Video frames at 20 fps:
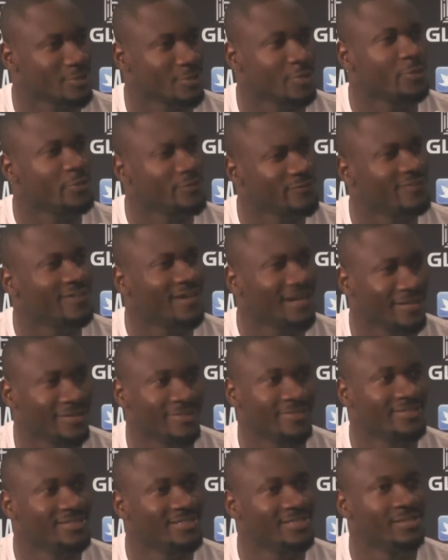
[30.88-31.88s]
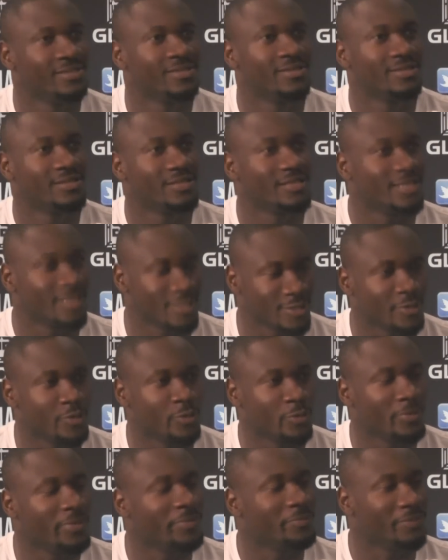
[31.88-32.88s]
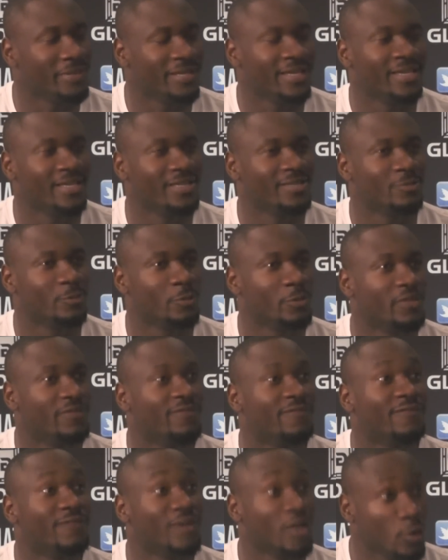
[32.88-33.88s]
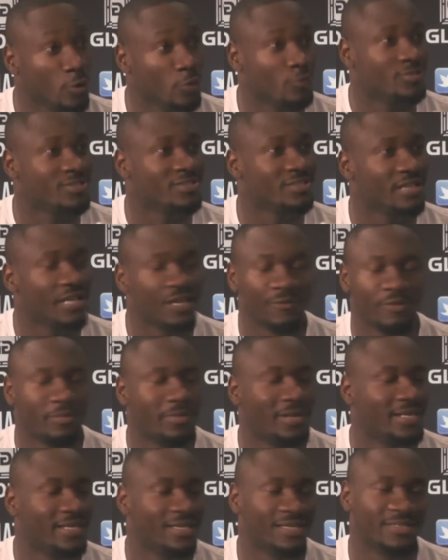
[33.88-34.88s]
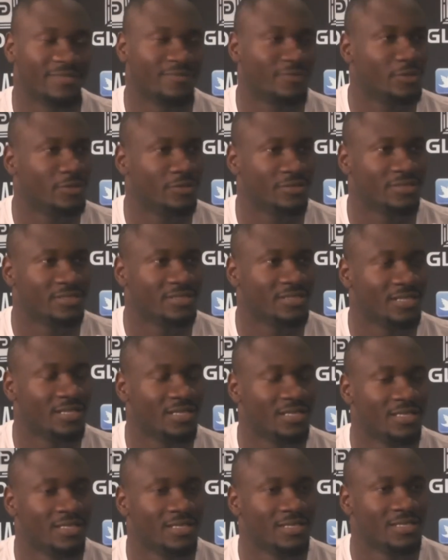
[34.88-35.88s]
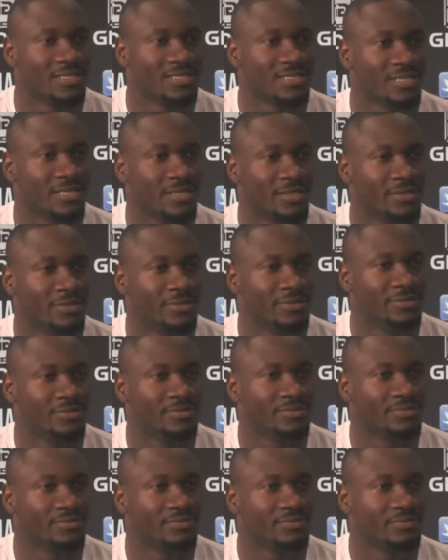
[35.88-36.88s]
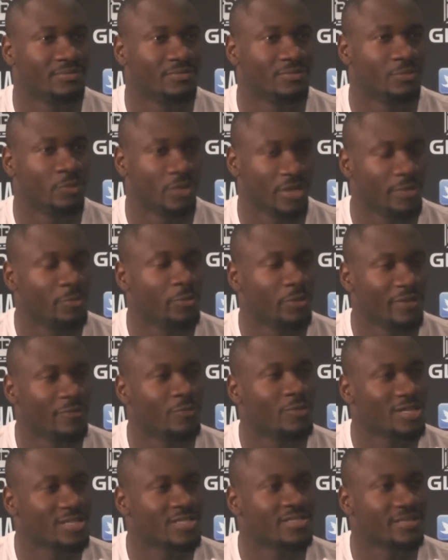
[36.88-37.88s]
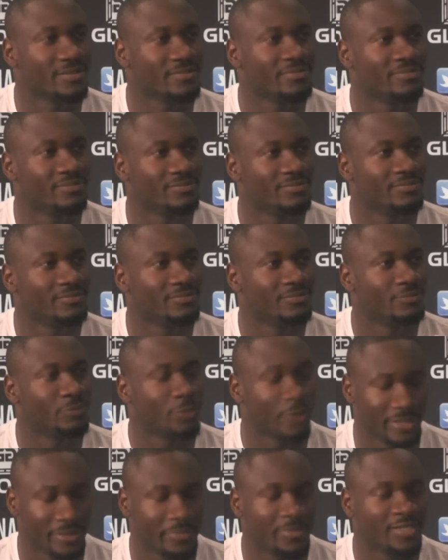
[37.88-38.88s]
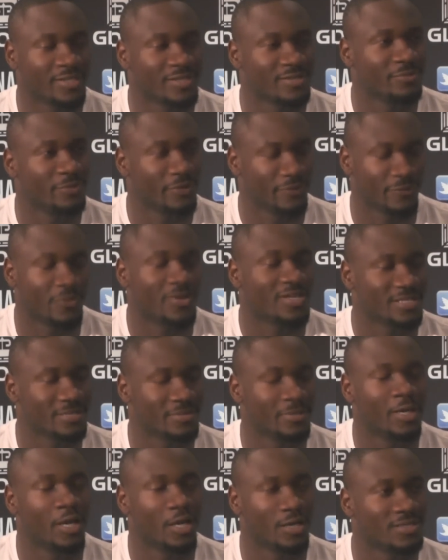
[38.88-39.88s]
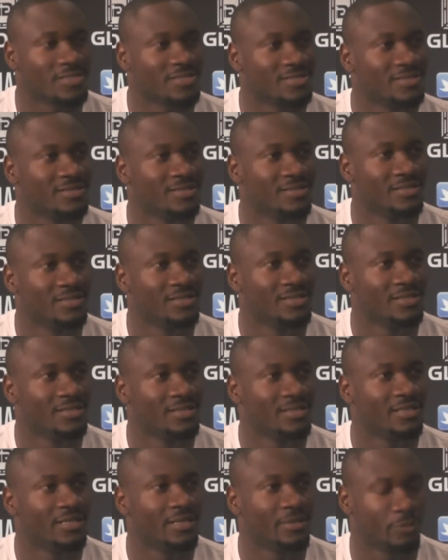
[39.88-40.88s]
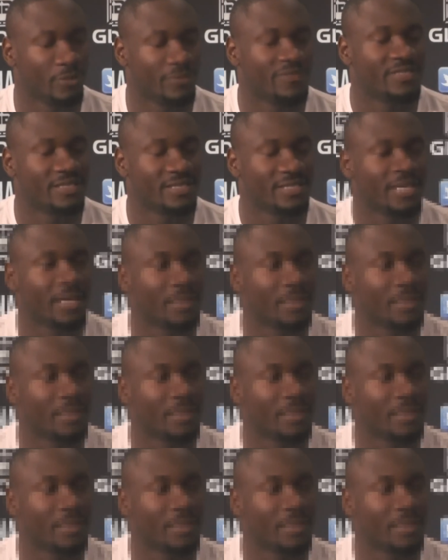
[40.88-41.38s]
good fighter, he's a human being with flaws. Everybody has flaws. So we've watched him pretty much. We've watched him a lot and we've seen